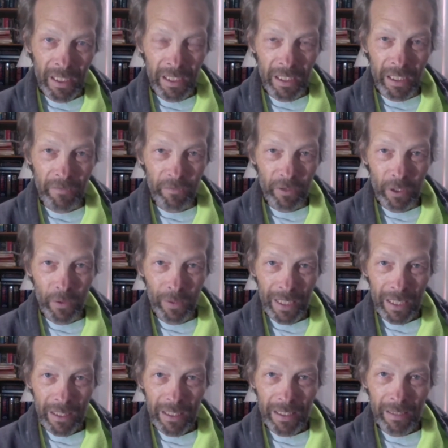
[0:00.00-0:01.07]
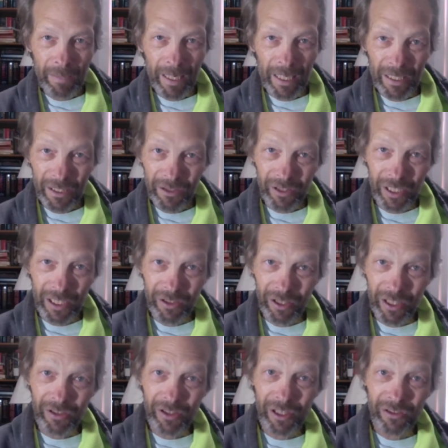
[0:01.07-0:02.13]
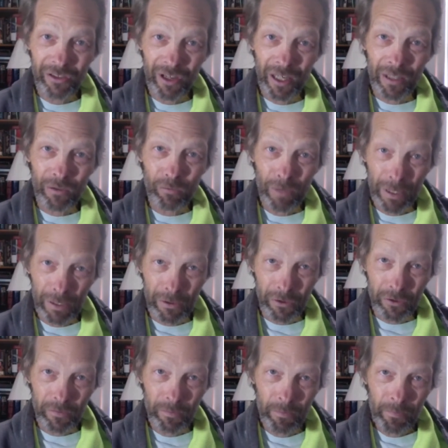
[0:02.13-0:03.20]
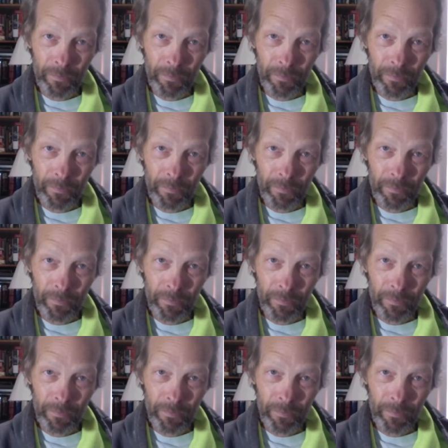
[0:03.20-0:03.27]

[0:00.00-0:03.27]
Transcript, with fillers: Now, if you know anything about huskies, huskies are runners.